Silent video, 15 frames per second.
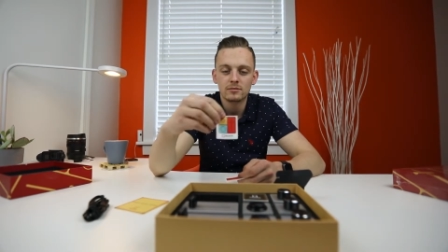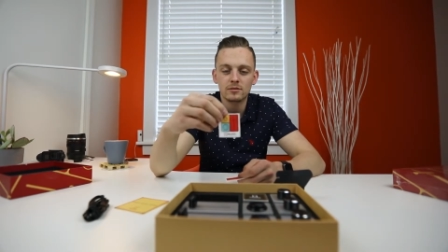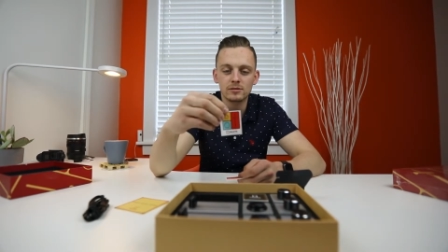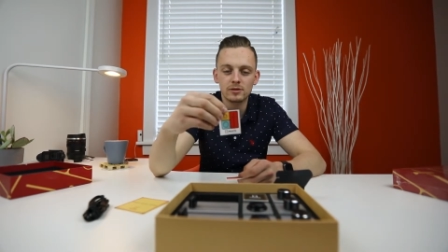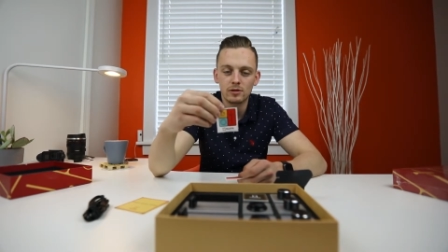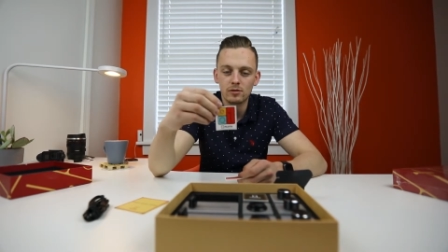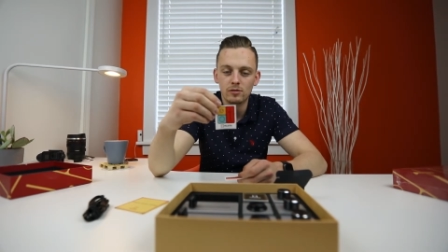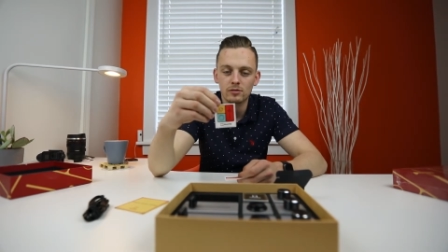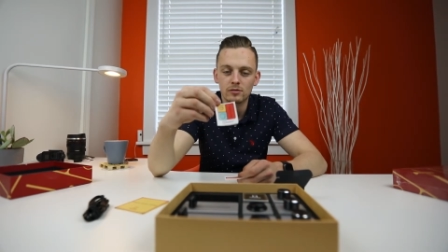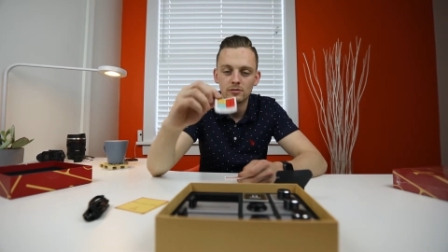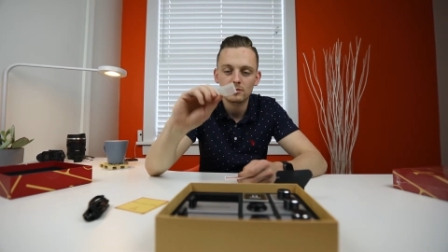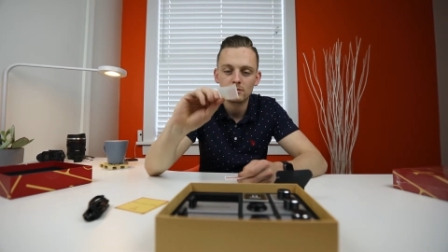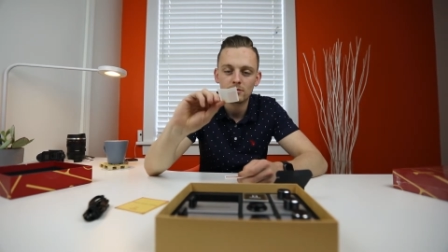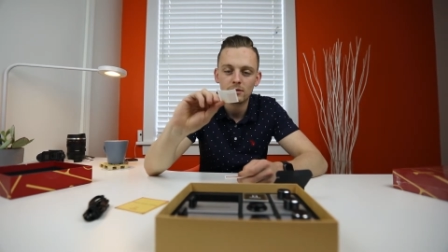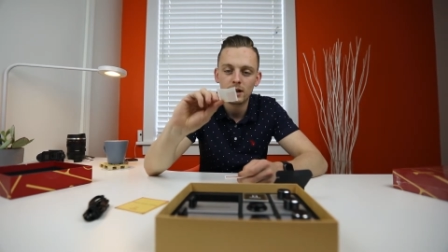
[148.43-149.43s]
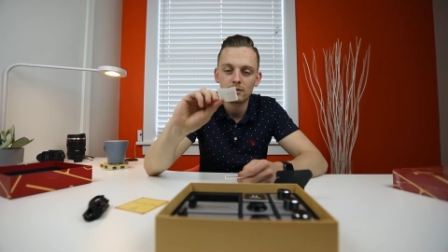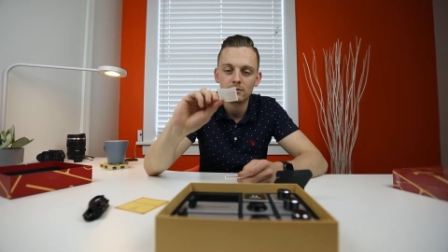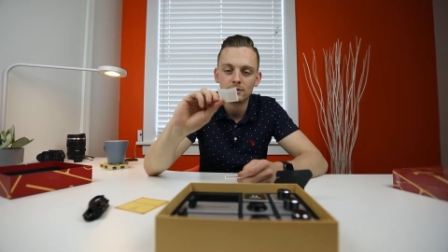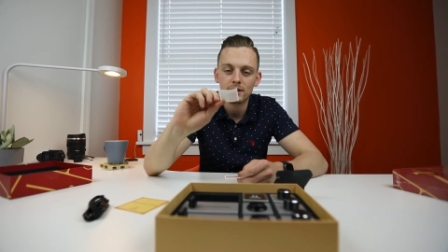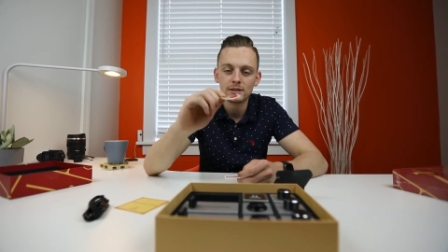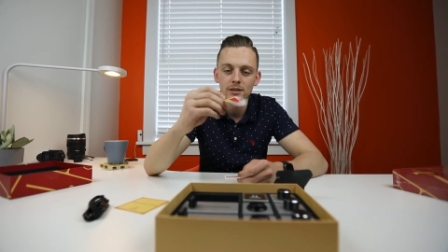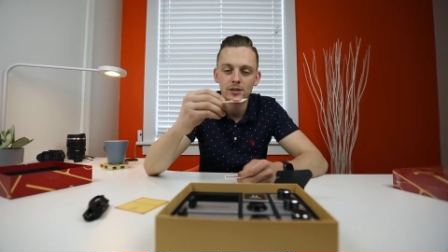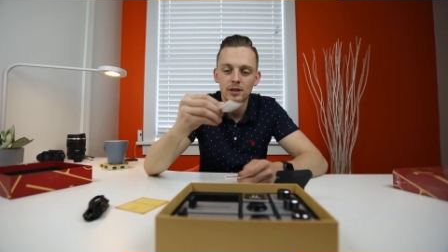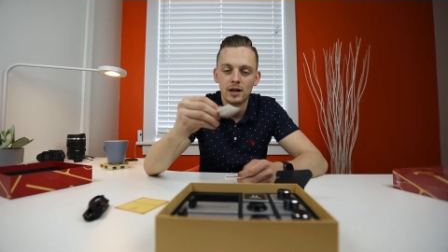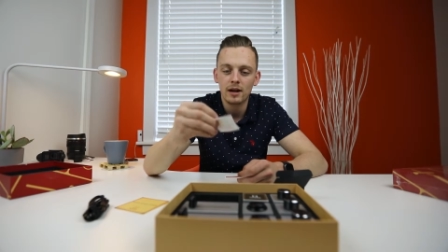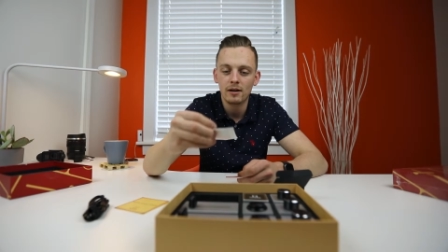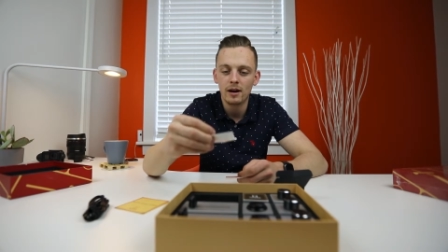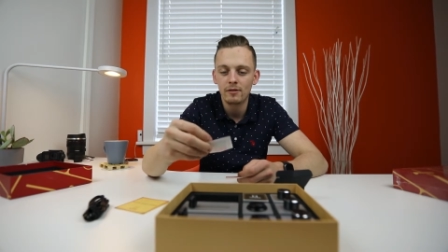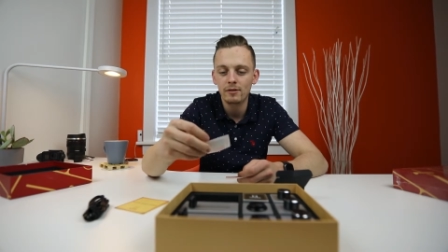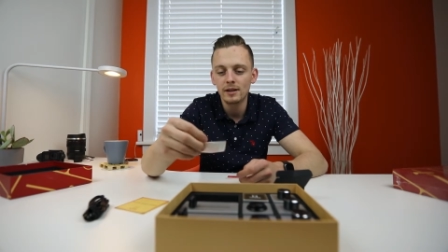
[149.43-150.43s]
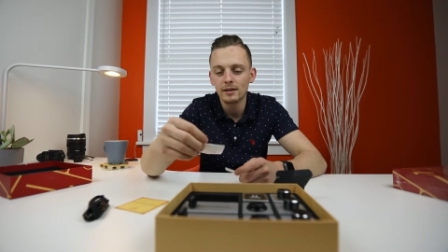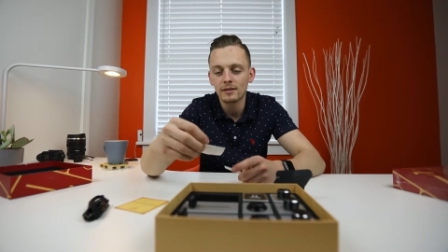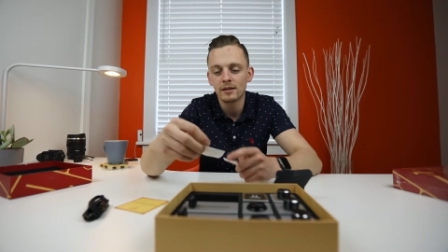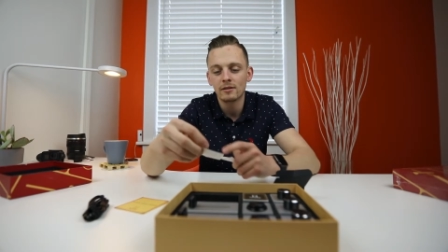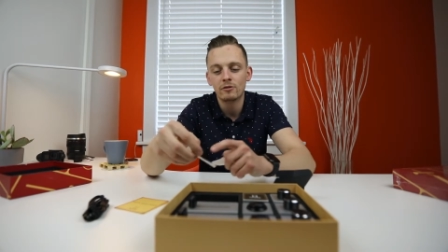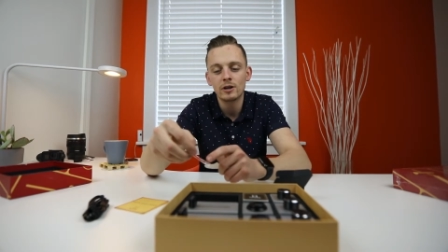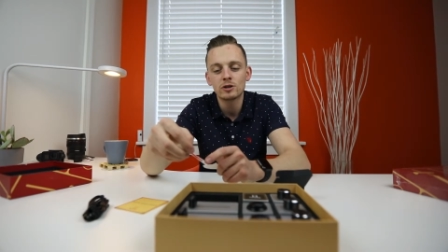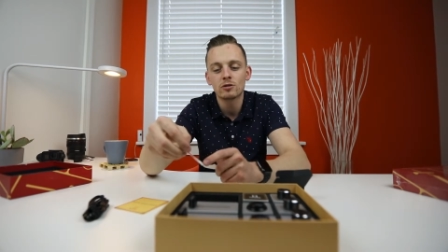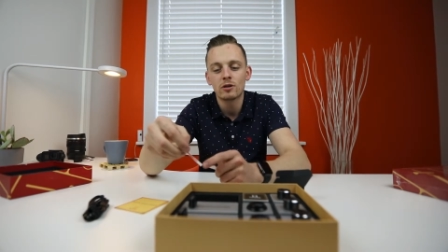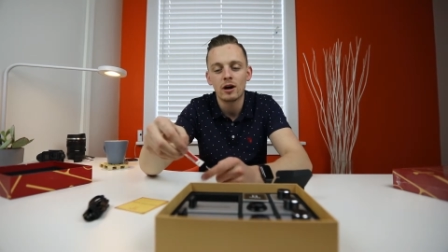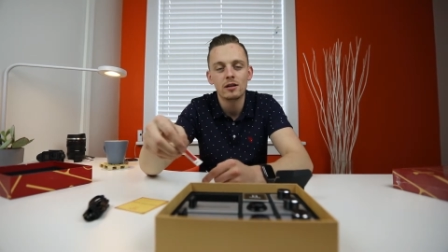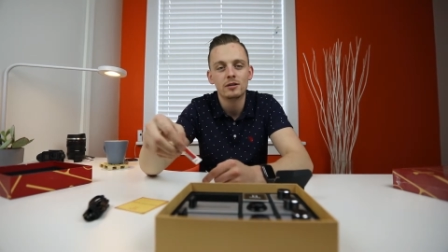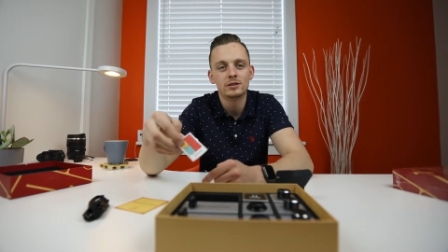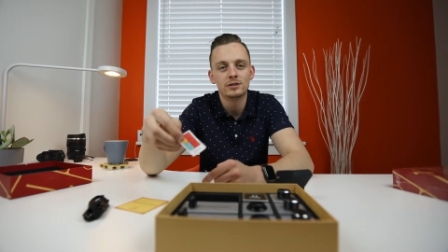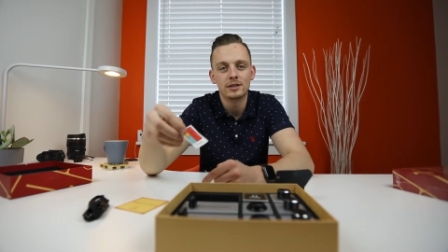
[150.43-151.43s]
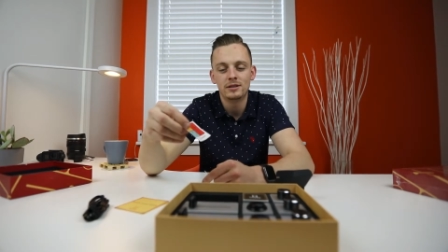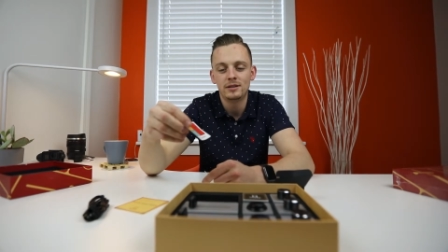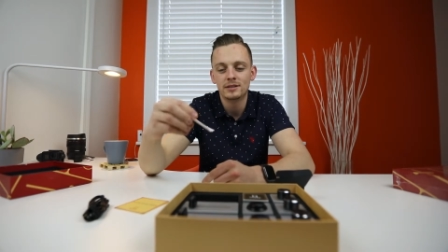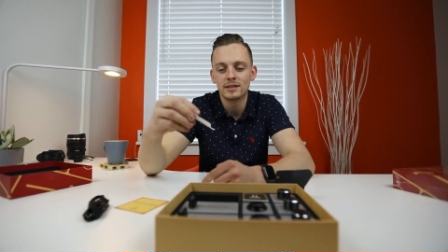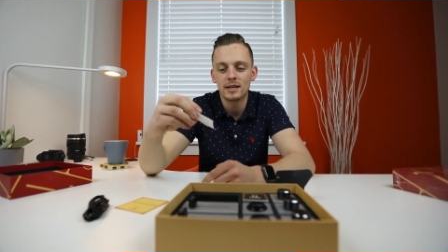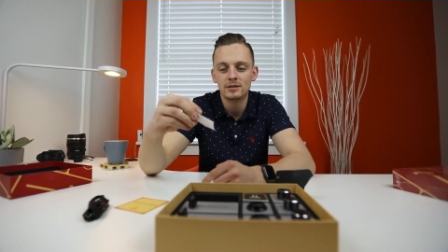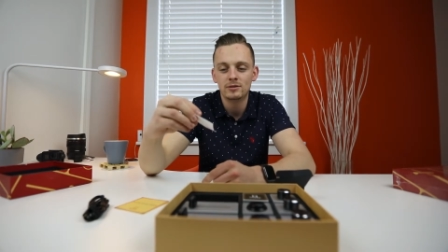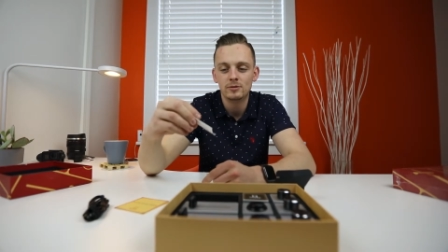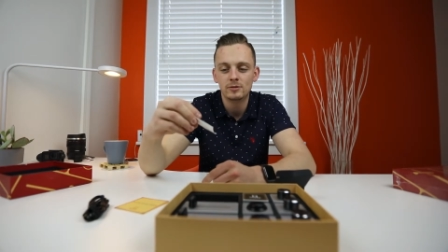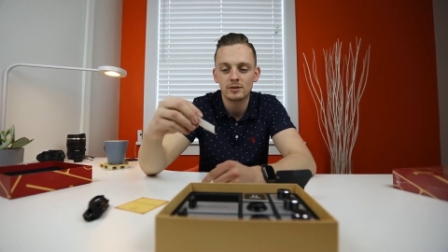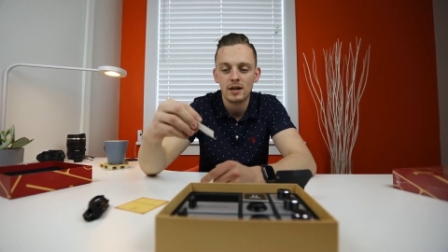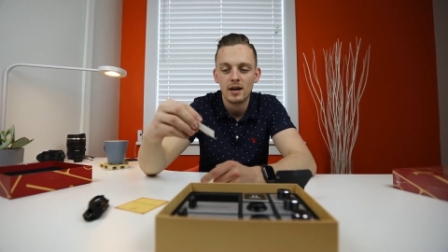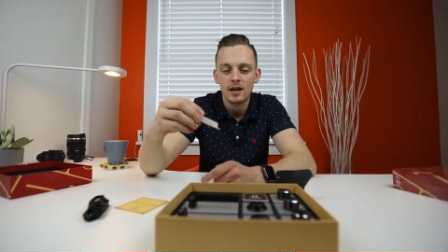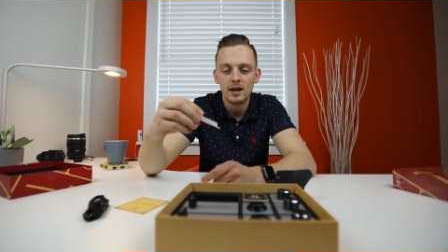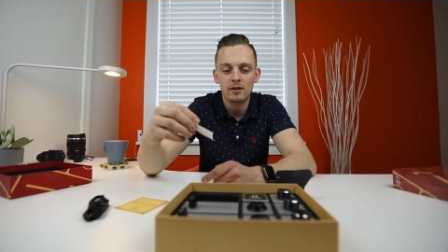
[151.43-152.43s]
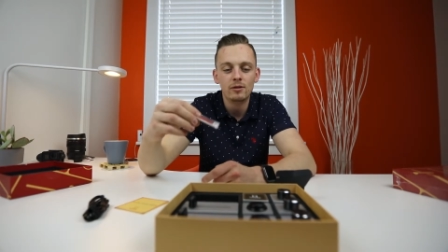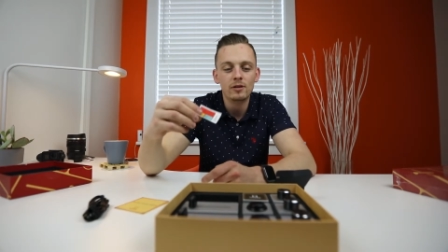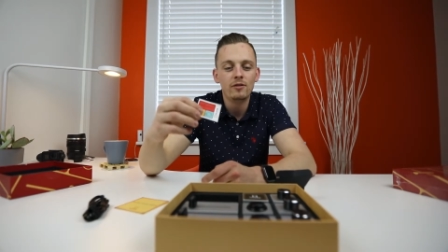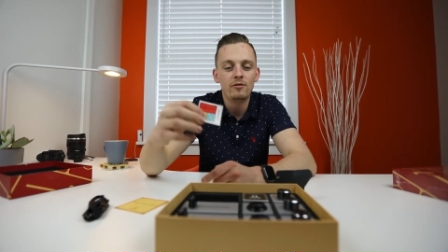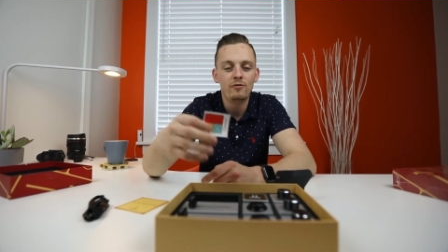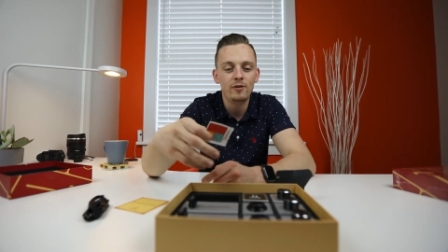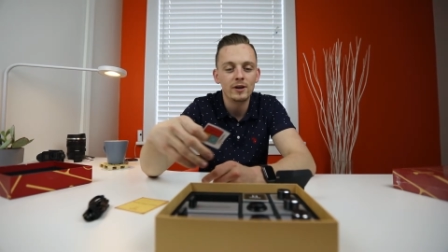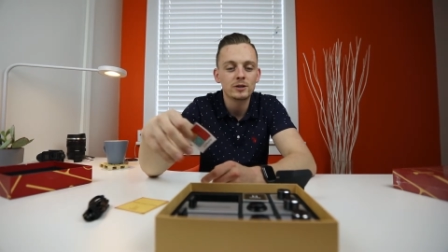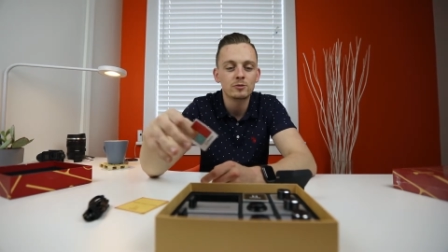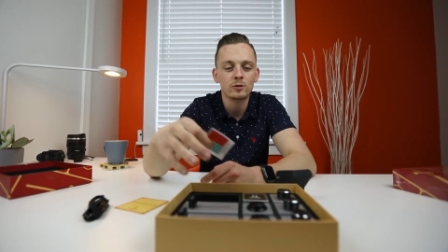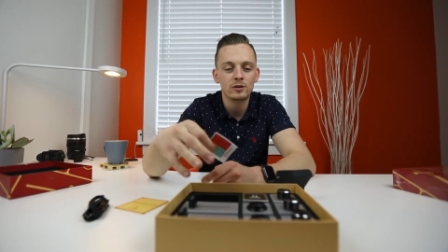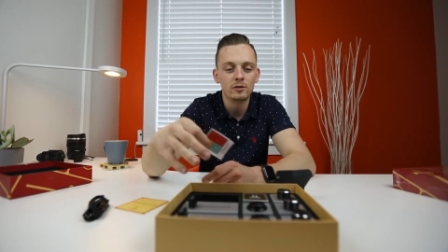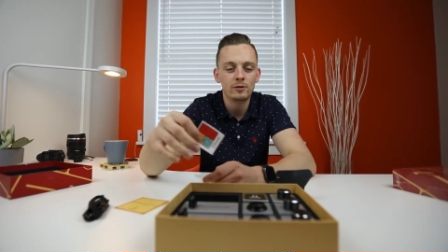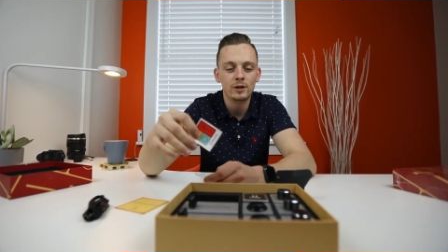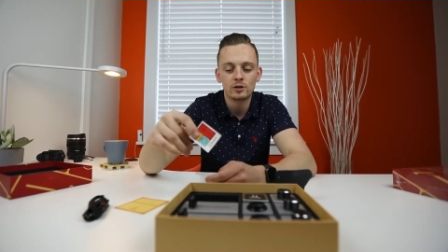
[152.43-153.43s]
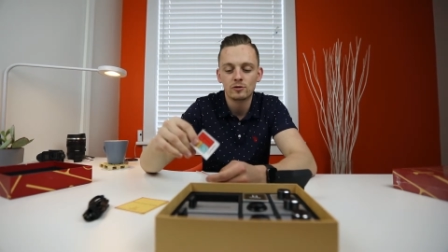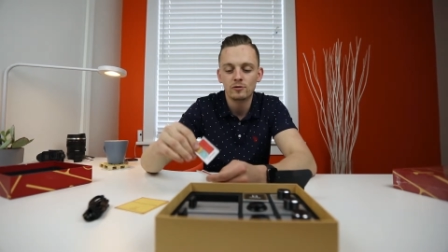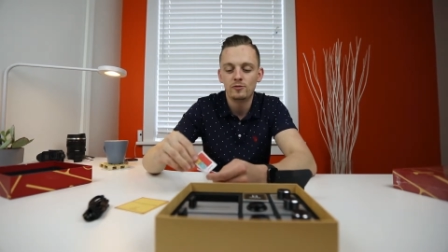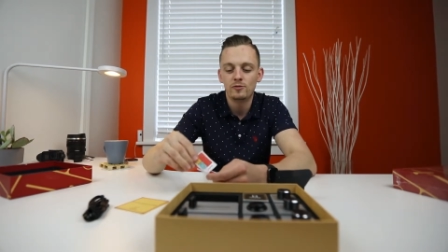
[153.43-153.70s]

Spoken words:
Those are cool. Wow, that's actually, I really like the retro colors that these guys used. It really fits with the retro